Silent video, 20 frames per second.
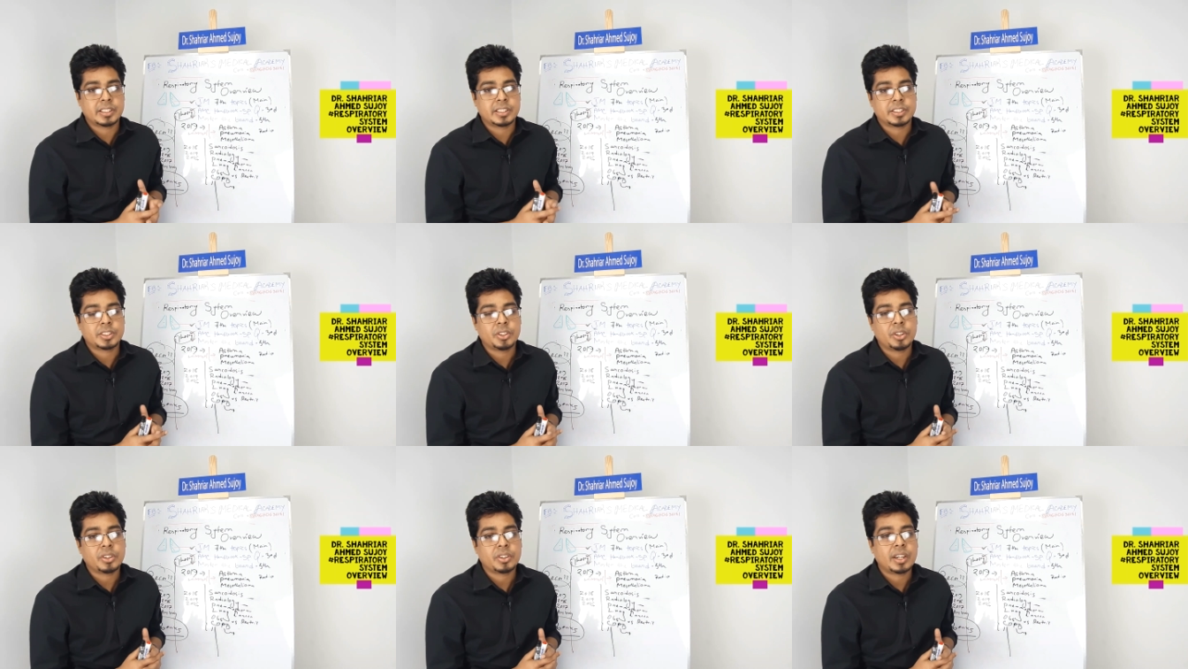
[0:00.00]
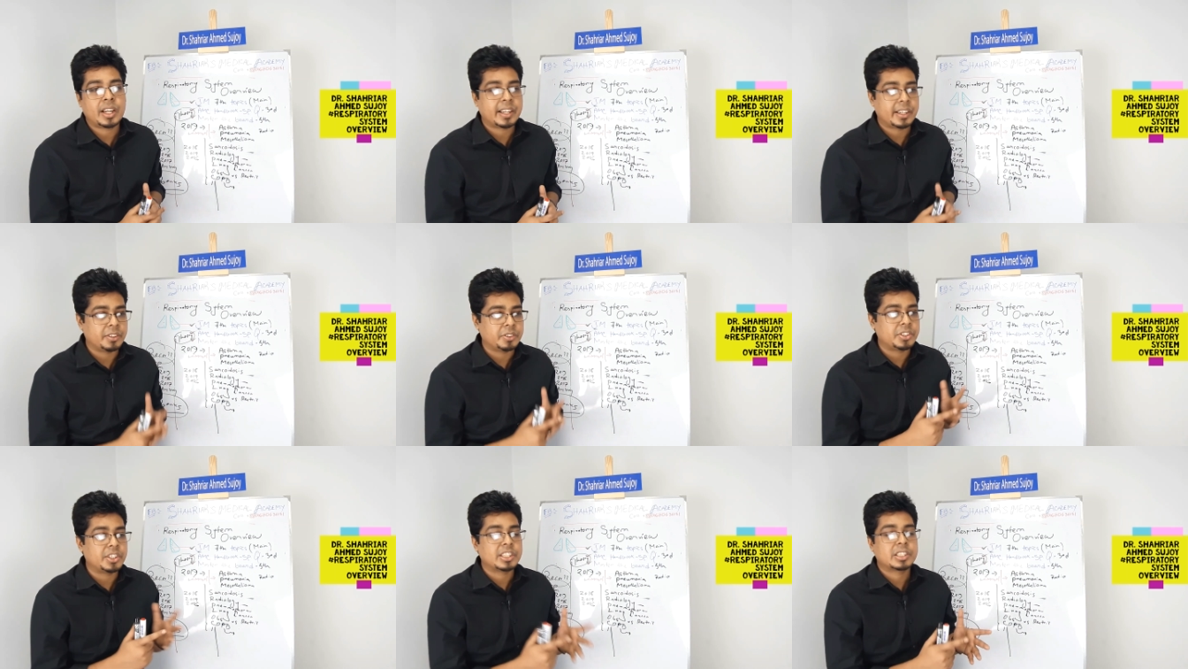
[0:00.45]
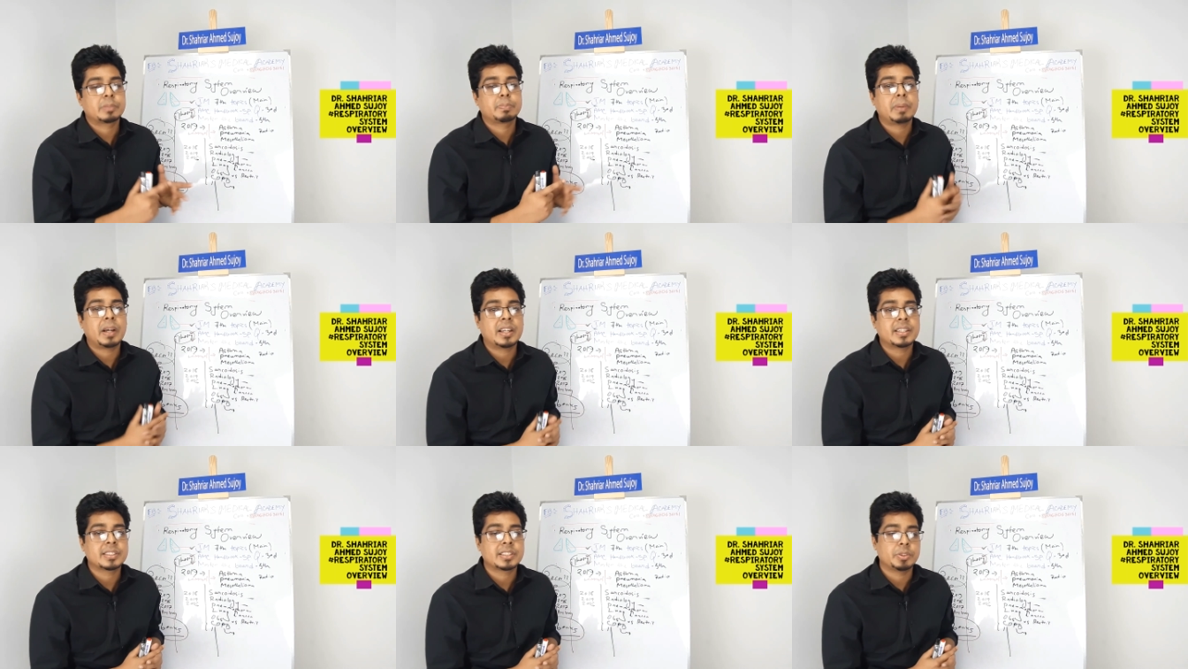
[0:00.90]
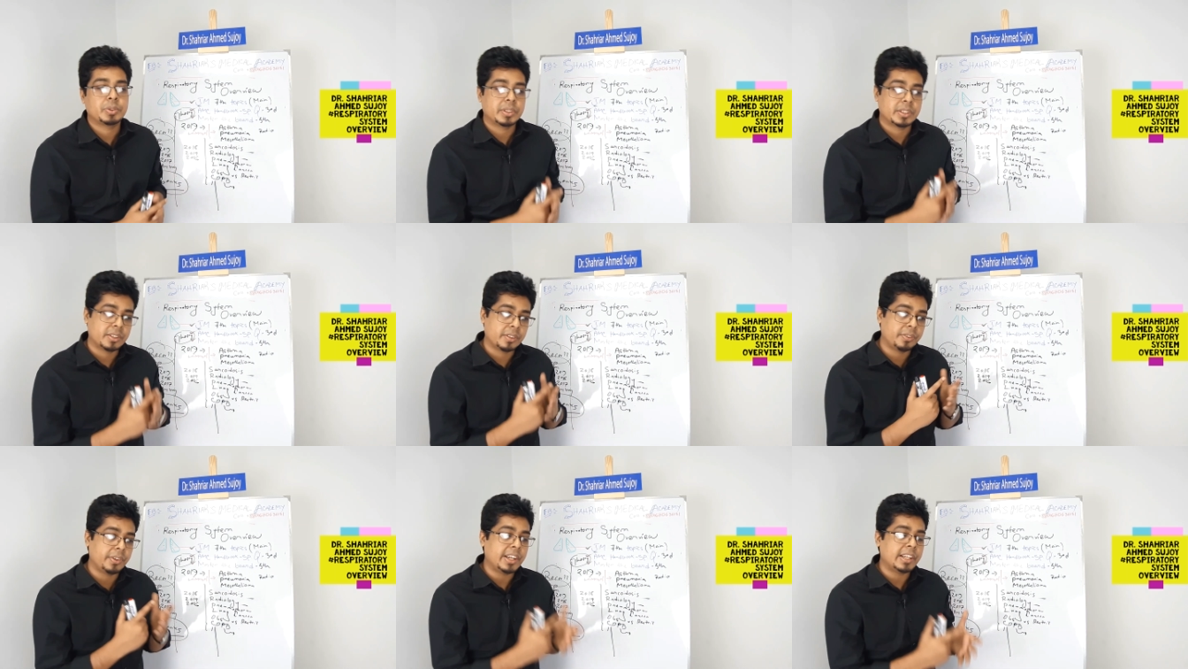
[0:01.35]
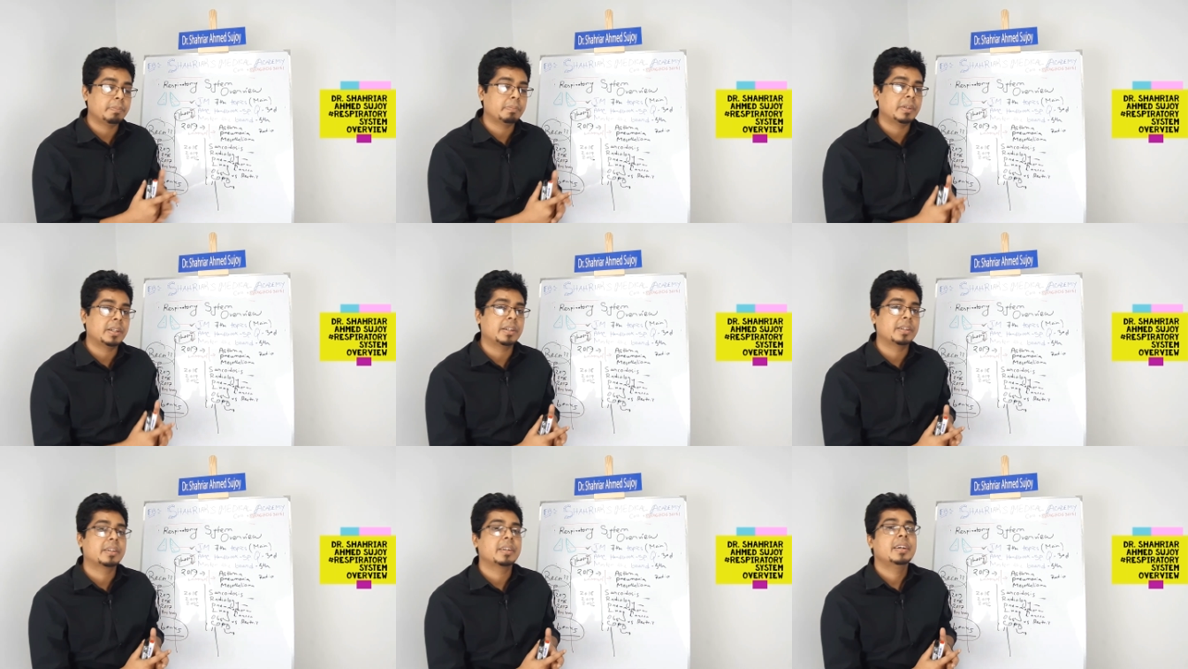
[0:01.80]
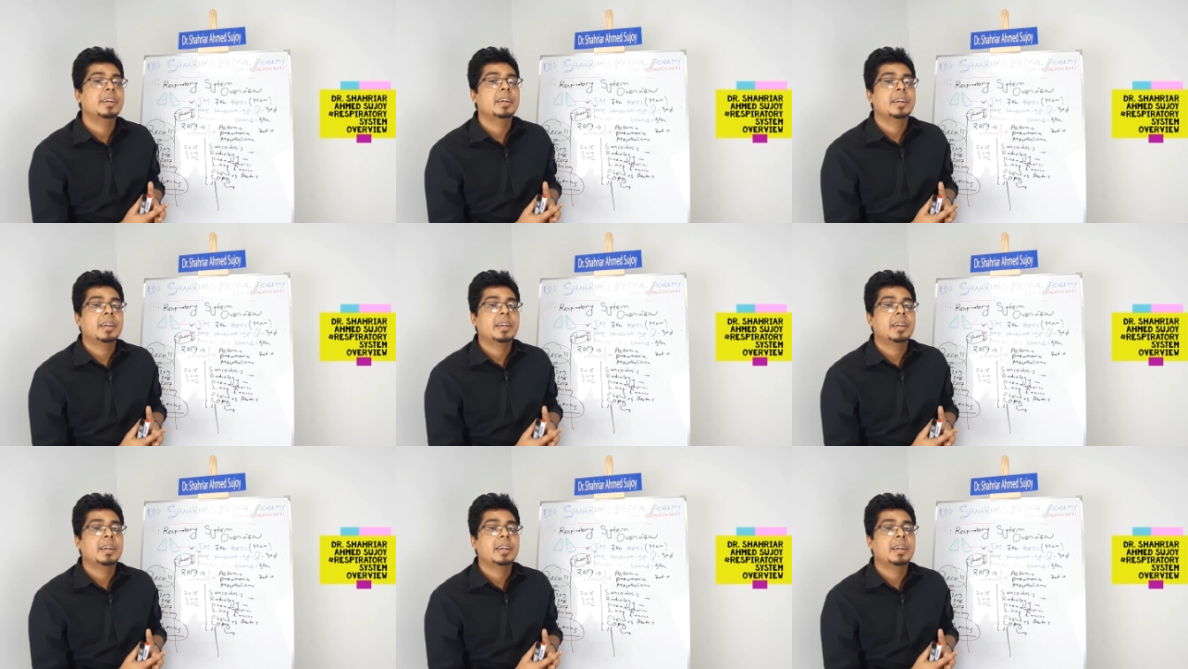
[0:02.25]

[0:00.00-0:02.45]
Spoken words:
It's not like you just pass with great mark.